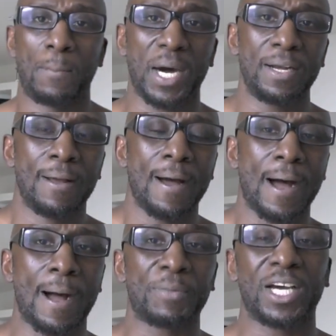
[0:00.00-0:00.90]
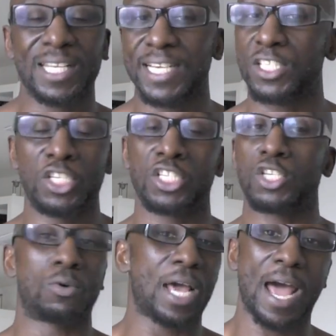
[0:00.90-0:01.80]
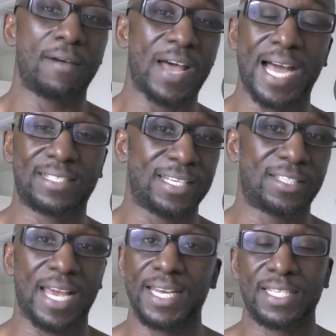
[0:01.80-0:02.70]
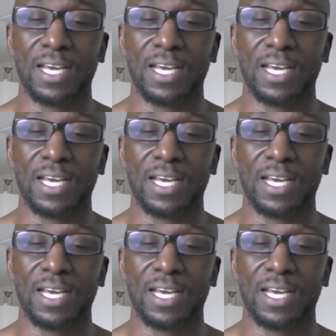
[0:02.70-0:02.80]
but um, unless you just don't have access to any